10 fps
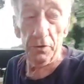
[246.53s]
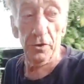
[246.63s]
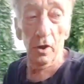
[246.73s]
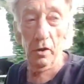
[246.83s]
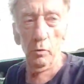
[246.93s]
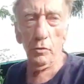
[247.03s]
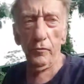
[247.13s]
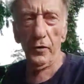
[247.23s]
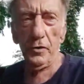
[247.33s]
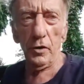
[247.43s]
certainly wouldn't
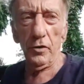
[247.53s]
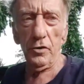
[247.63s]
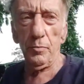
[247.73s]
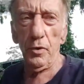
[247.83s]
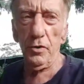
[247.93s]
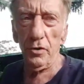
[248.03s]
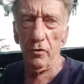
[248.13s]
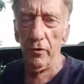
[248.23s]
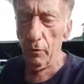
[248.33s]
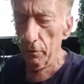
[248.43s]
fit on this piece of
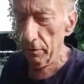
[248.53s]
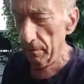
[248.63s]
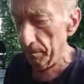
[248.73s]
ground.